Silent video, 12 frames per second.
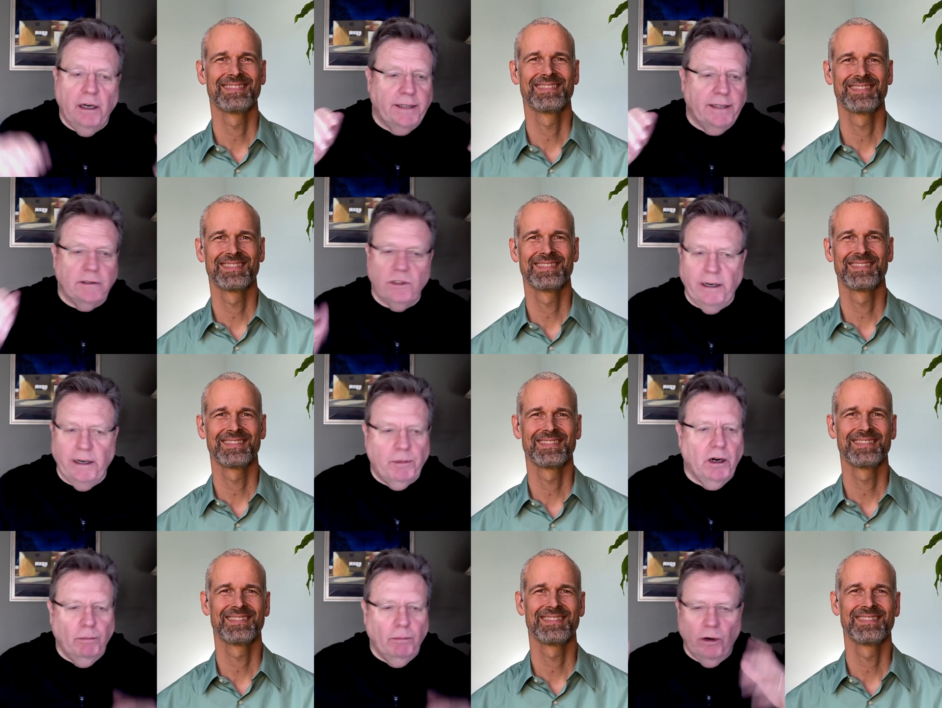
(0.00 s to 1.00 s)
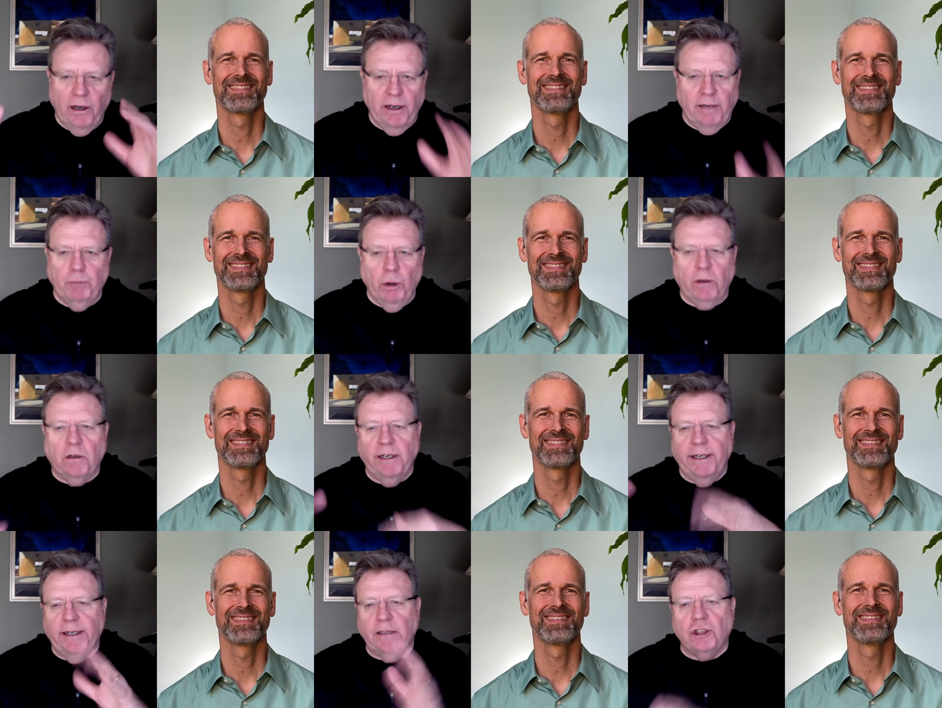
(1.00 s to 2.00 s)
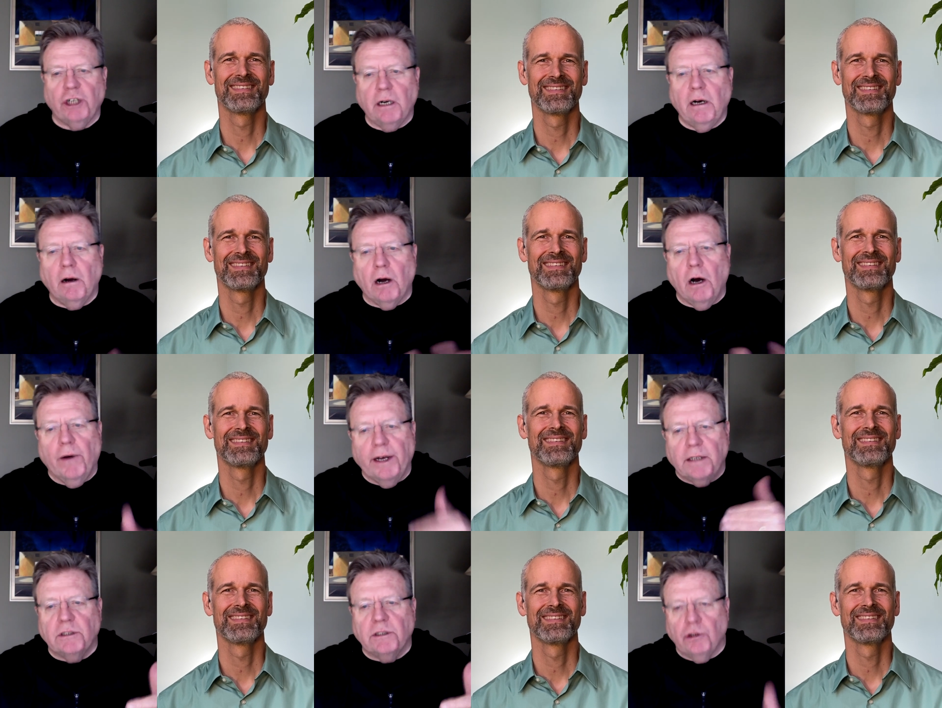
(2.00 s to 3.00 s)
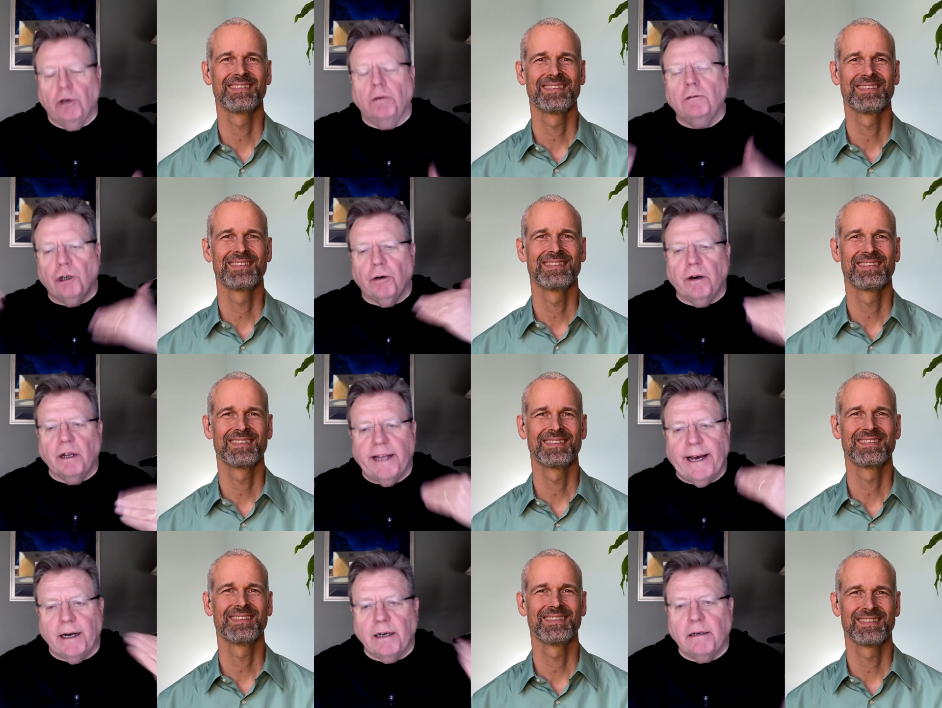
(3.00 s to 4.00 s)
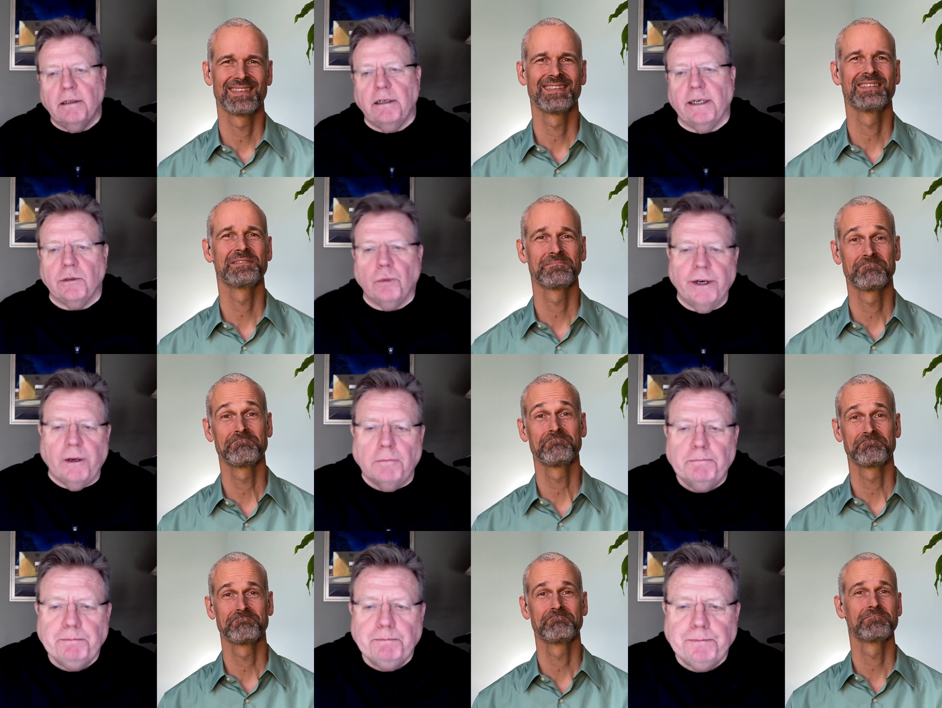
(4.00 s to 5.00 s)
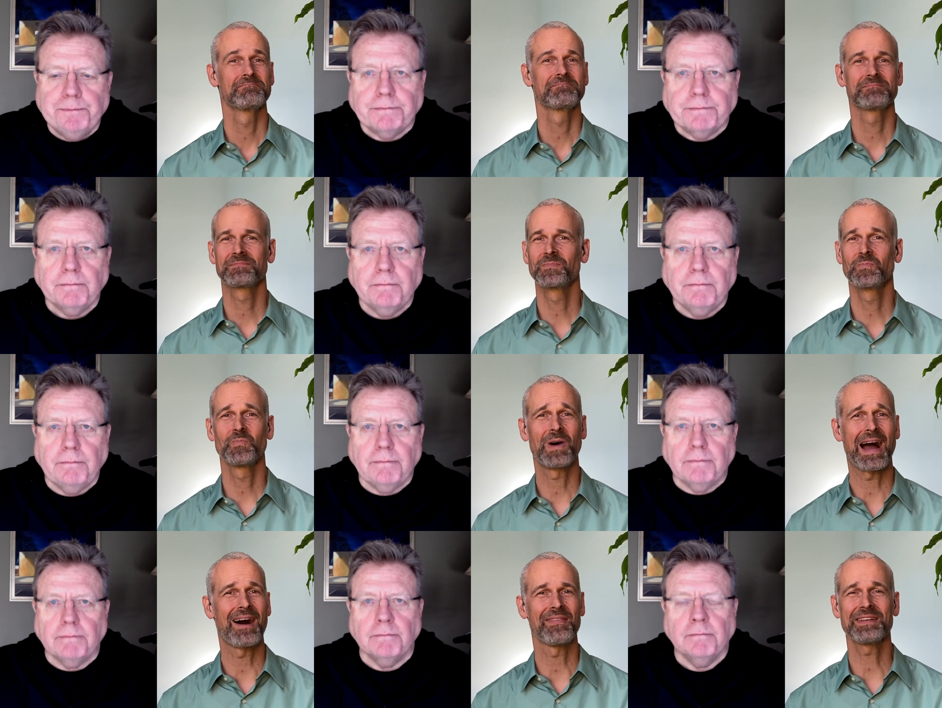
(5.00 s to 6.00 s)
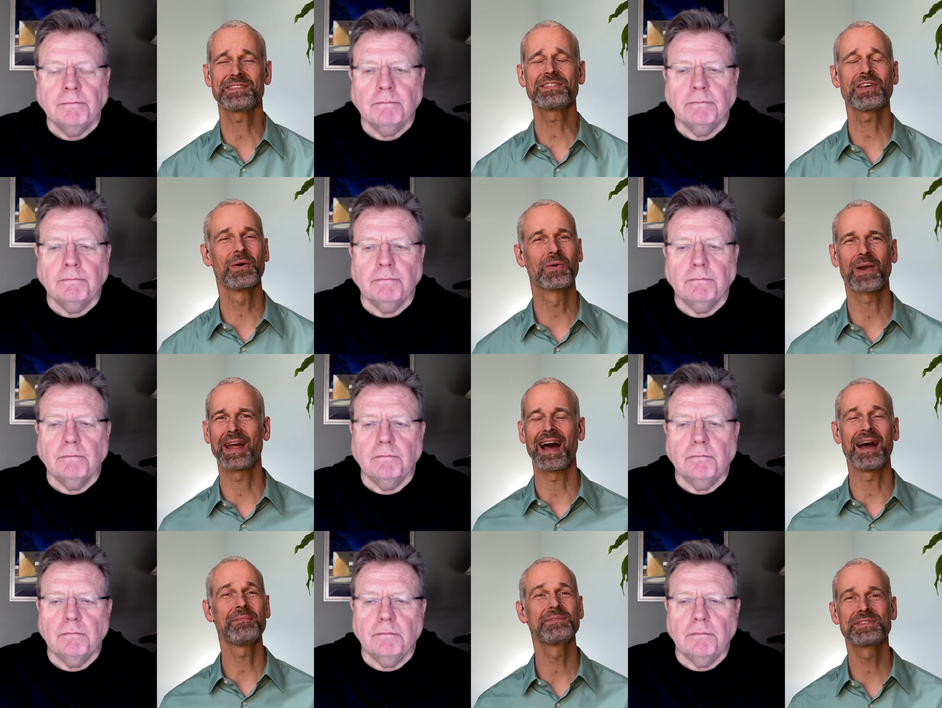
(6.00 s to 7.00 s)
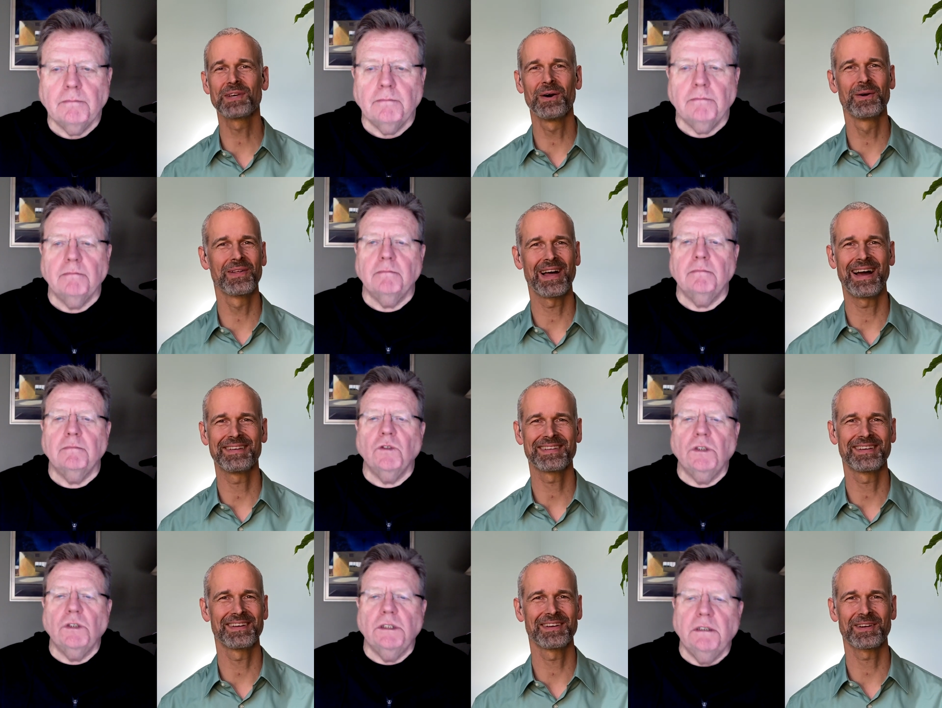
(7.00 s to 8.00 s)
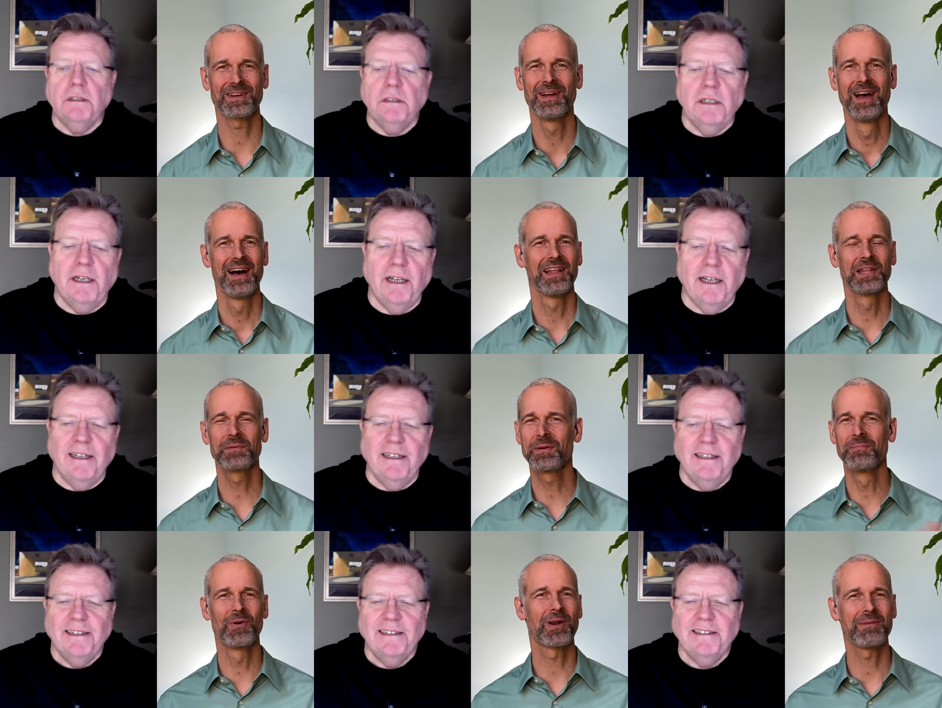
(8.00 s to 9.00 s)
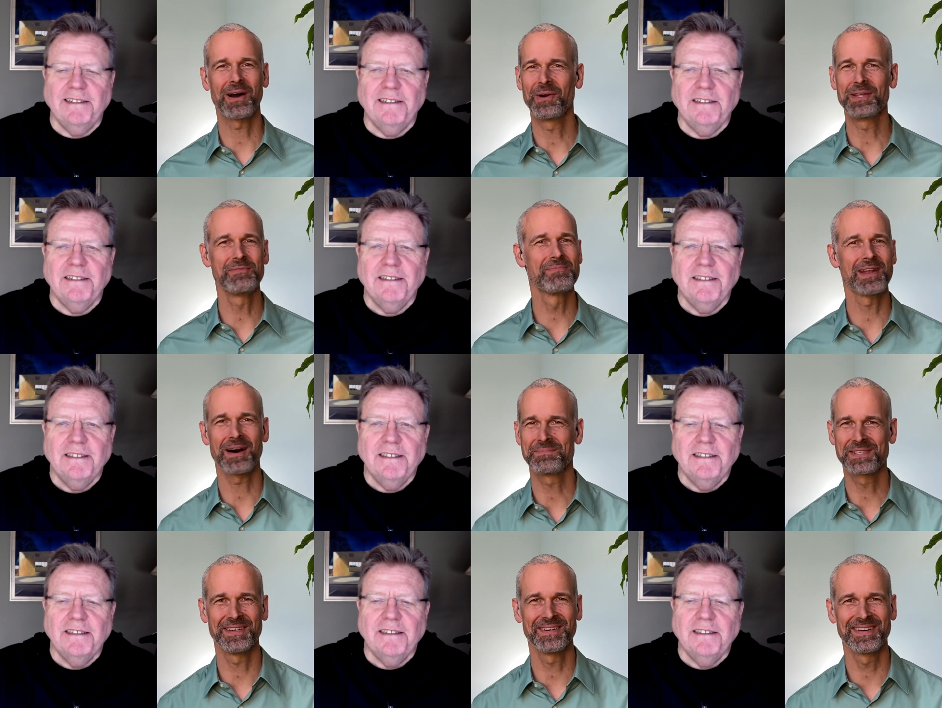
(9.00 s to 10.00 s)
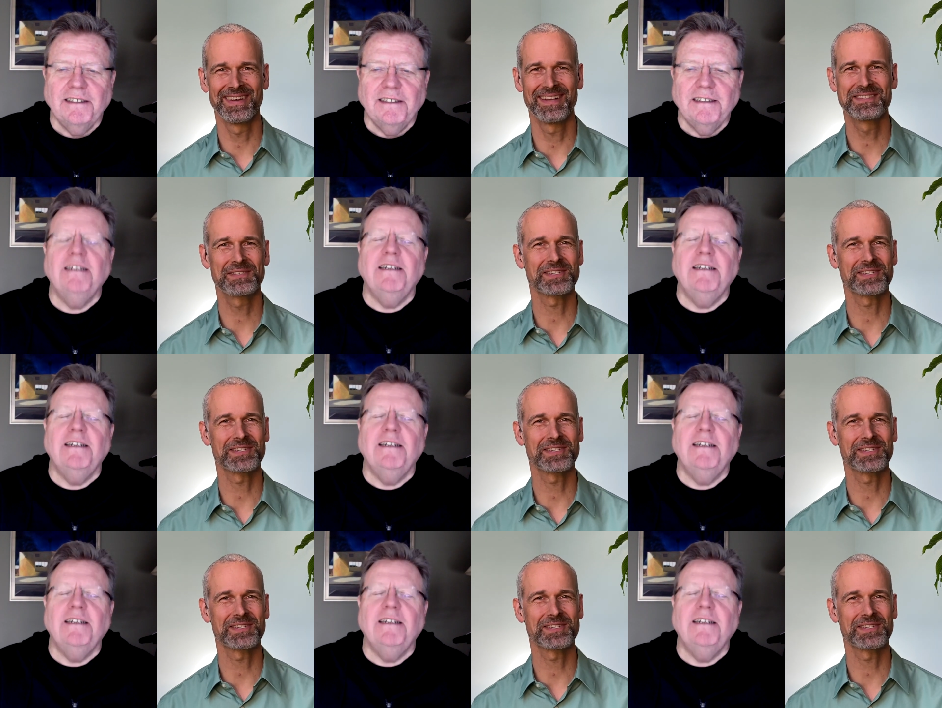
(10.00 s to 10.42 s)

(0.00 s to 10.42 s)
Speaker 1: and Santa Barbara and Berkeley and Chicago has nurtured that as well.
Speaker 2: Wow, that's so great. I'm so glad to hear a little bit more about what you've been up to. It's